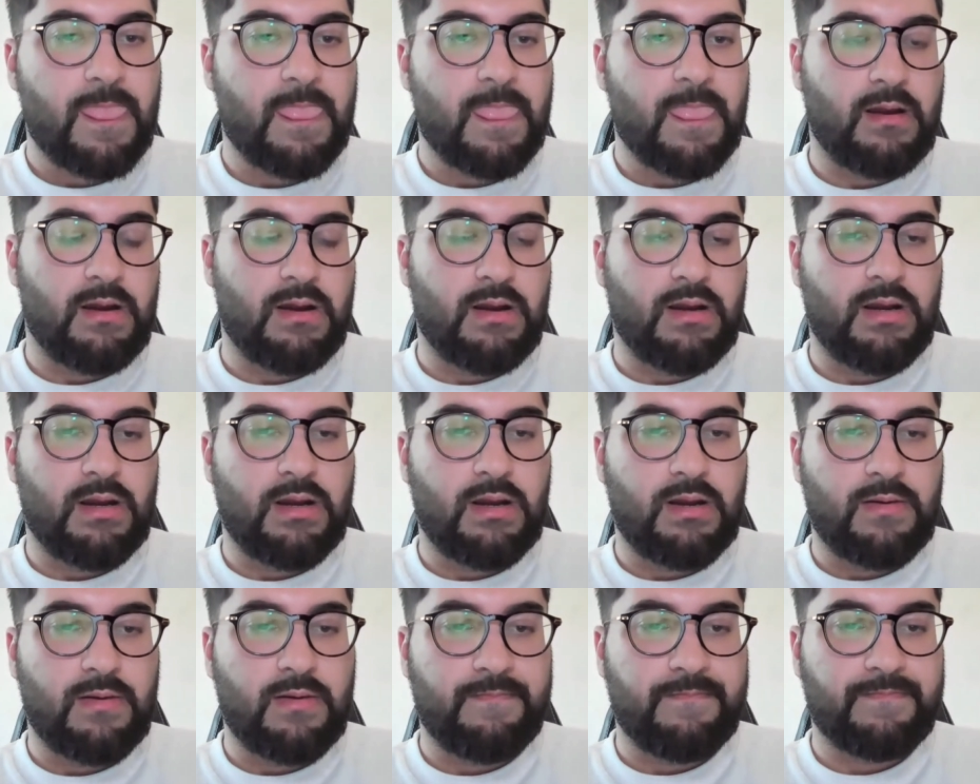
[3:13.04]

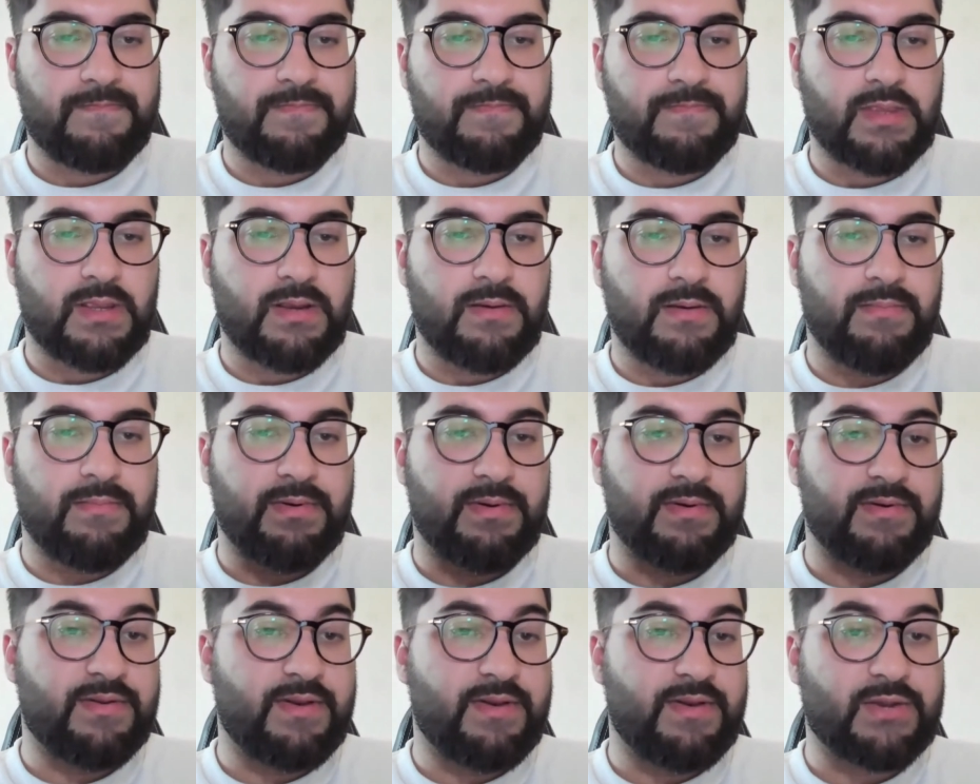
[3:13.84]
But
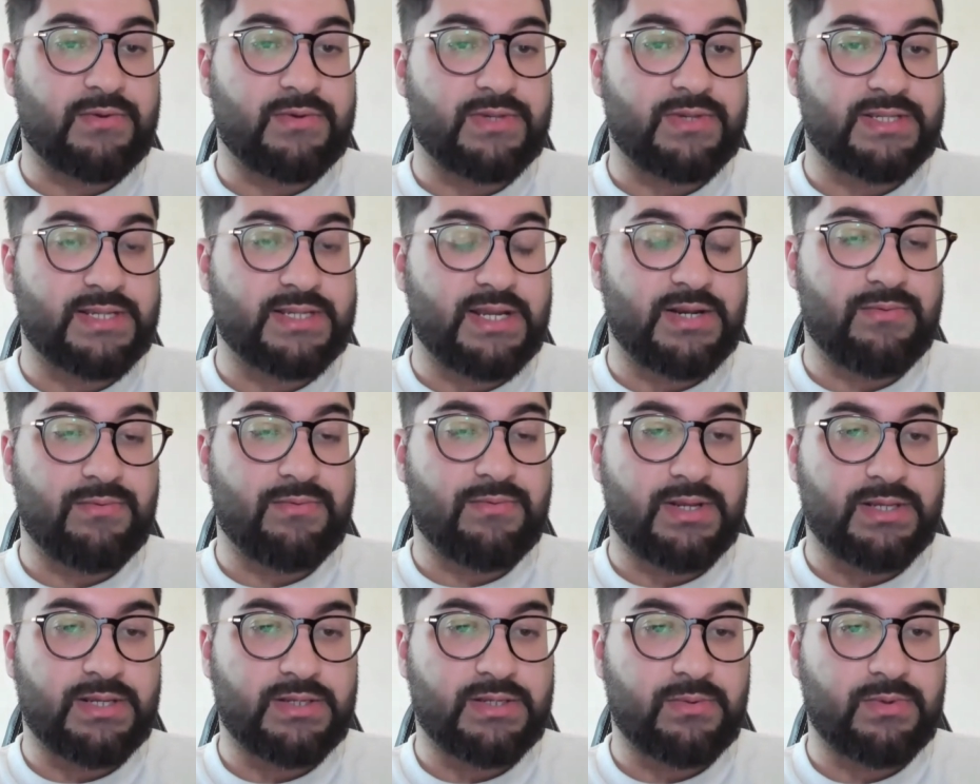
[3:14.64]
like we said,
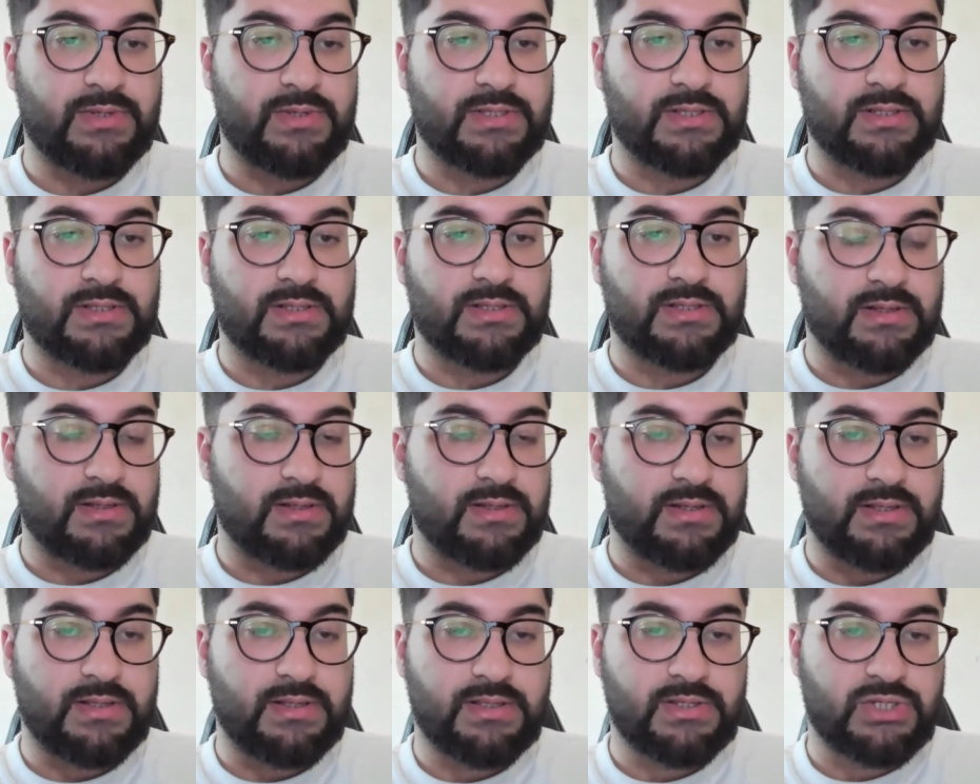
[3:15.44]
when someone's
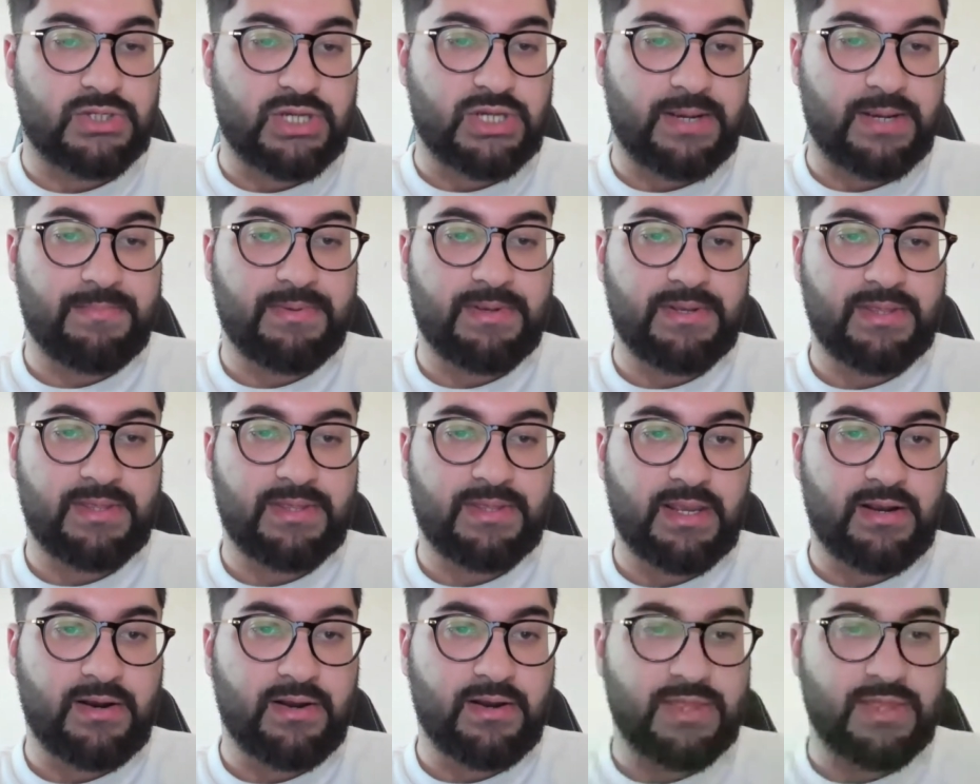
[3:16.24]
the champion,
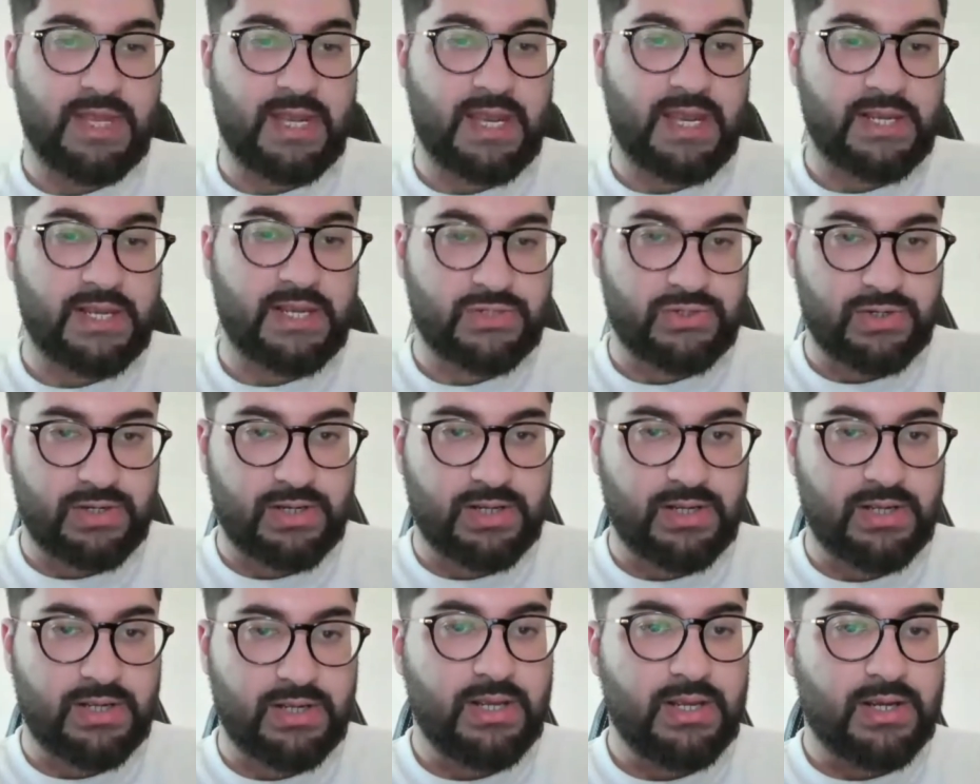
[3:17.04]
they got that
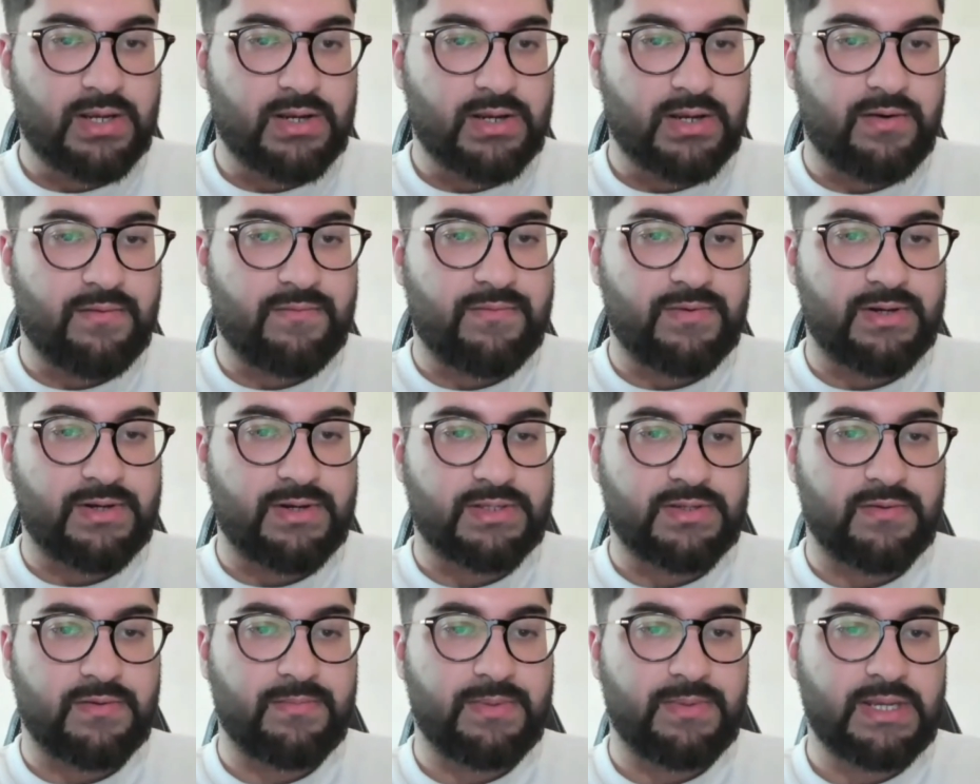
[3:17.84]
extra
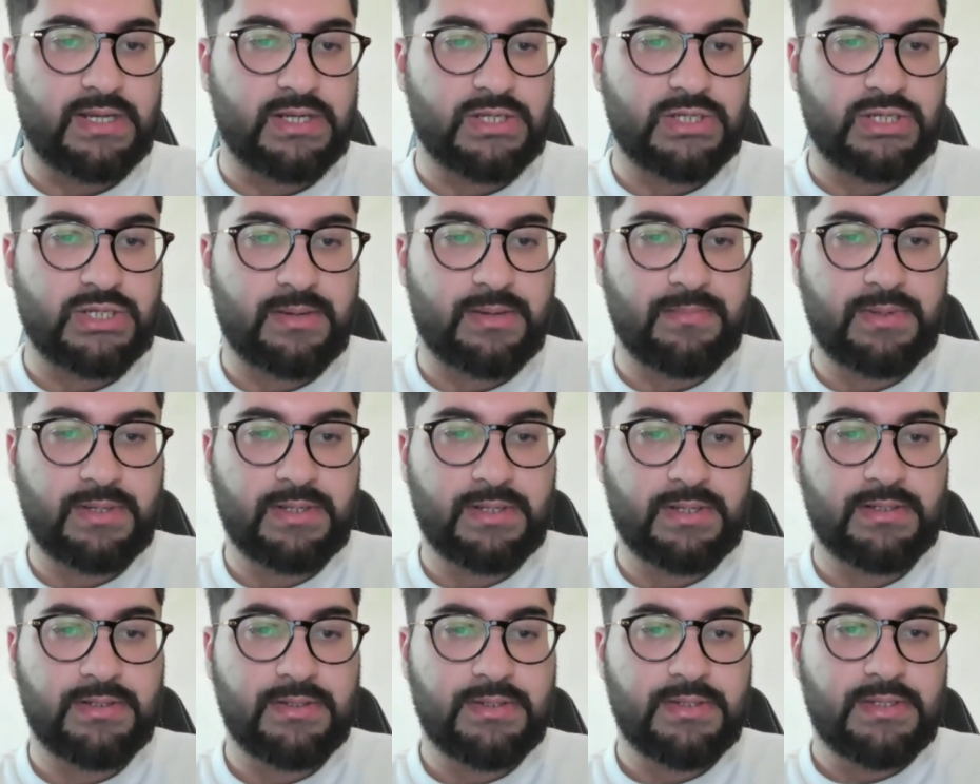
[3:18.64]
confidence of being a
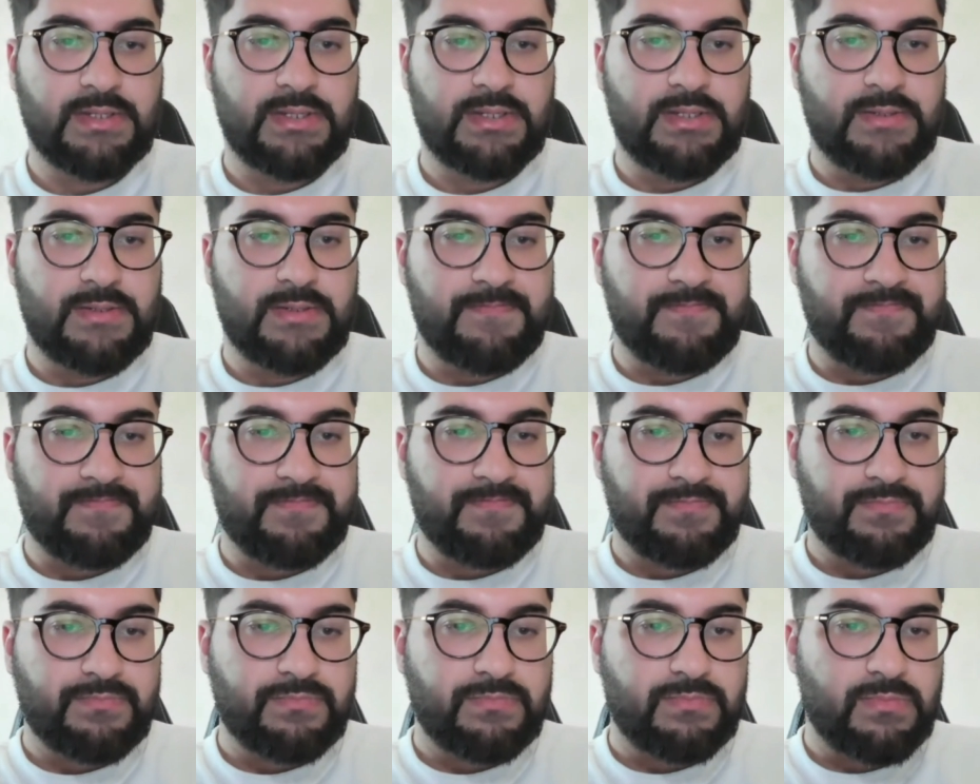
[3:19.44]
champion.
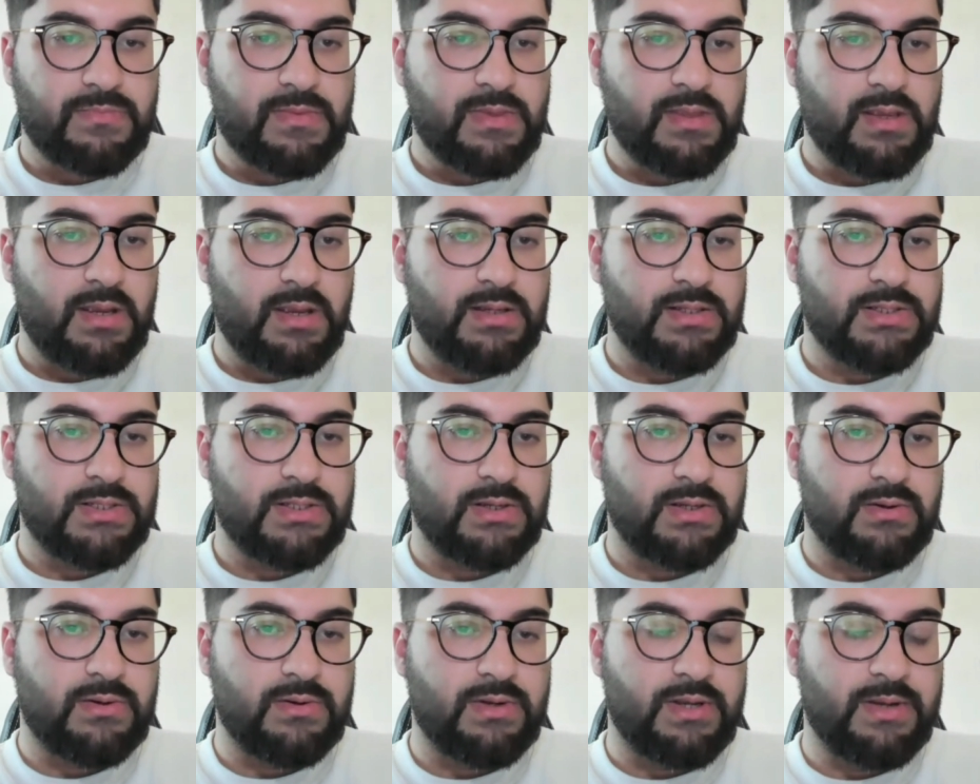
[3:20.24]

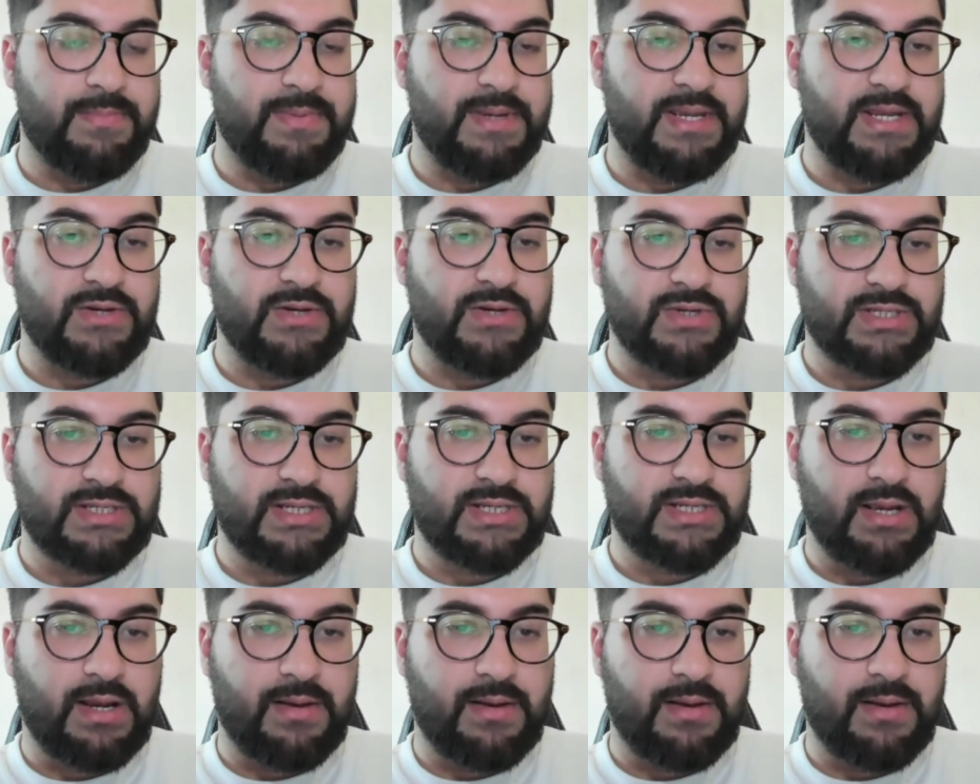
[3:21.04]
So it'd be interesting.